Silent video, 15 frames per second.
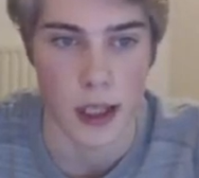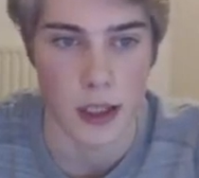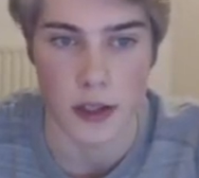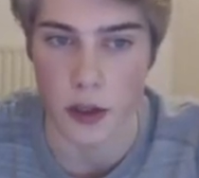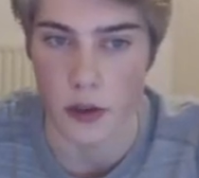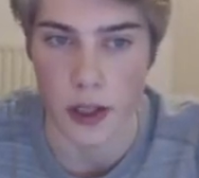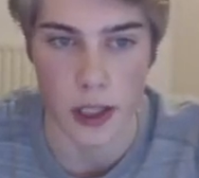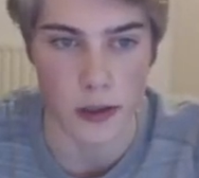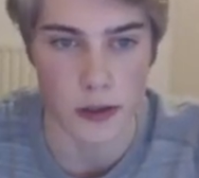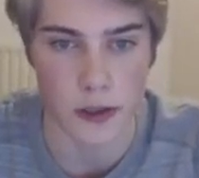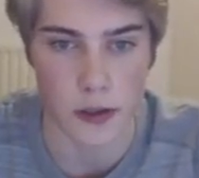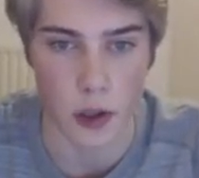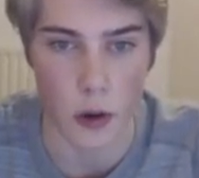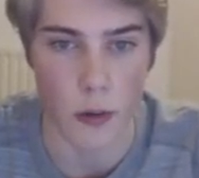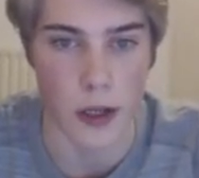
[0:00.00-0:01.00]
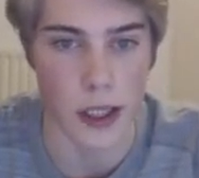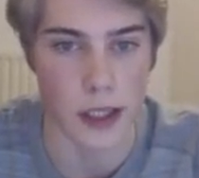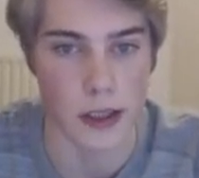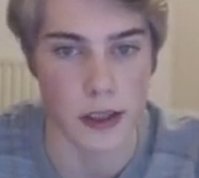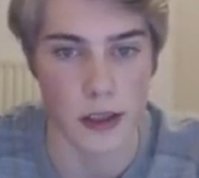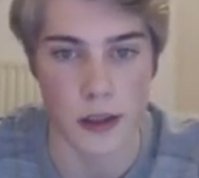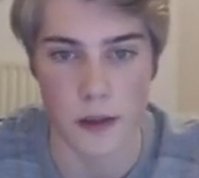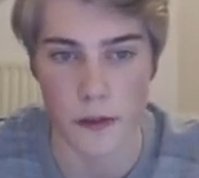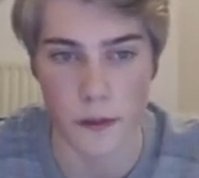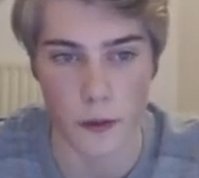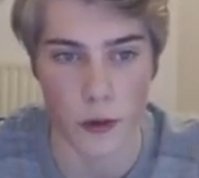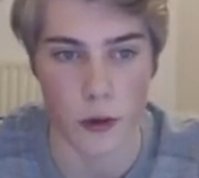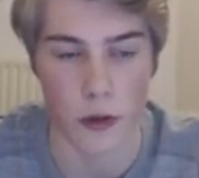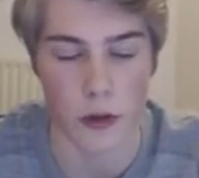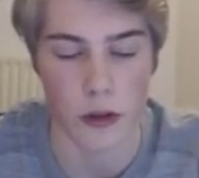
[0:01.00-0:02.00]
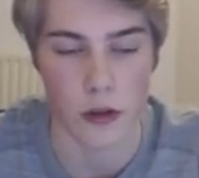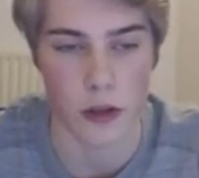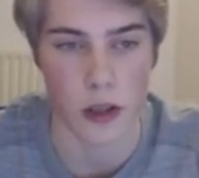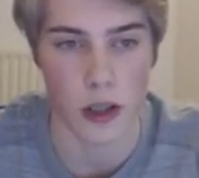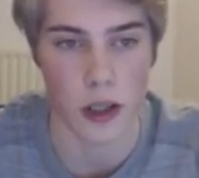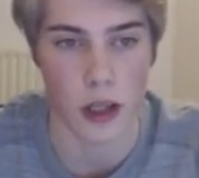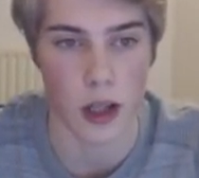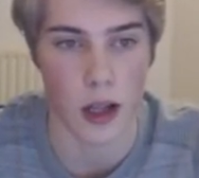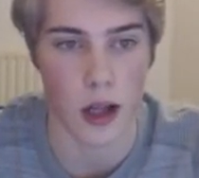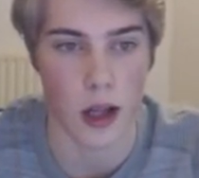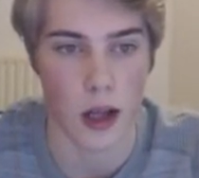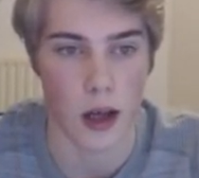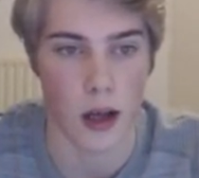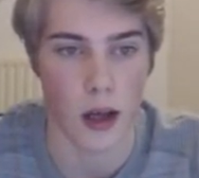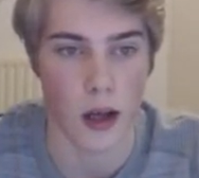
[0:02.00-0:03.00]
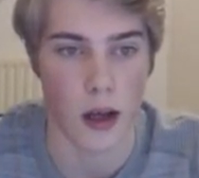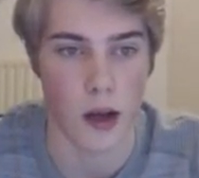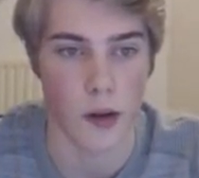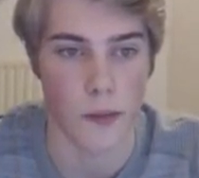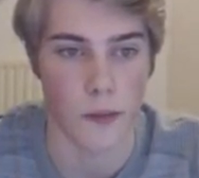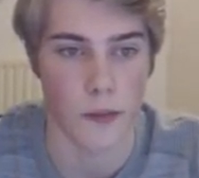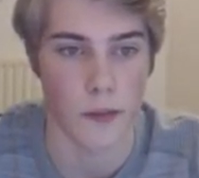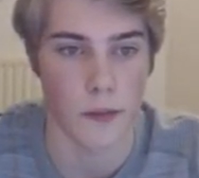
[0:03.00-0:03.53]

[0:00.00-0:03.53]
So there's no way for, um,